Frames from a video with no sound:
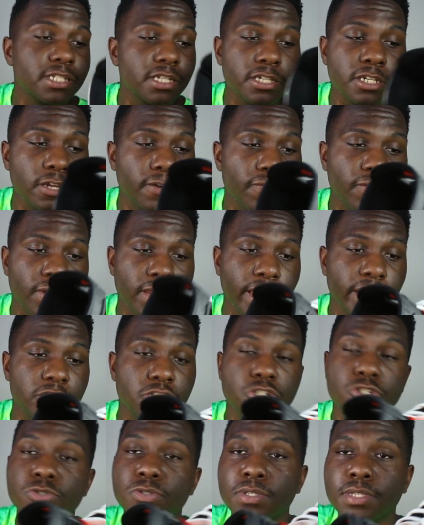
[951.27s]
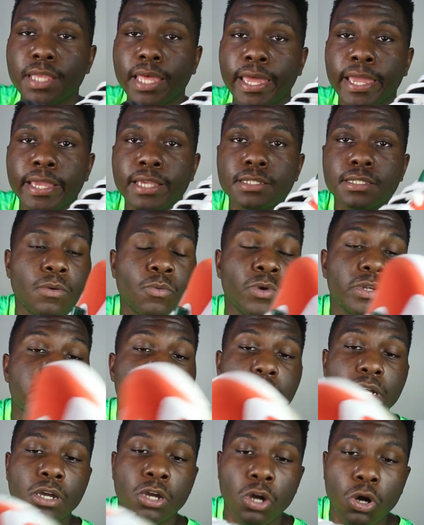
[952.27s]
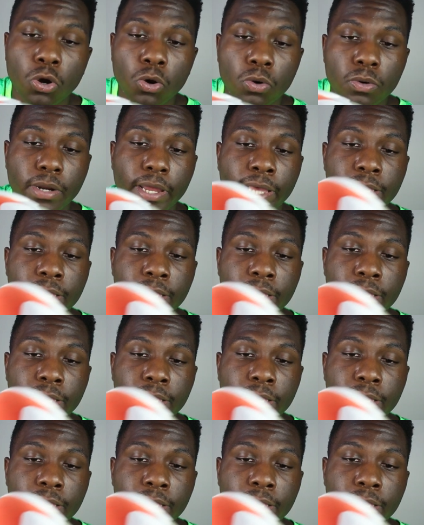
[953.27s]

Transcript: of different like shoe sites. I went to Goat.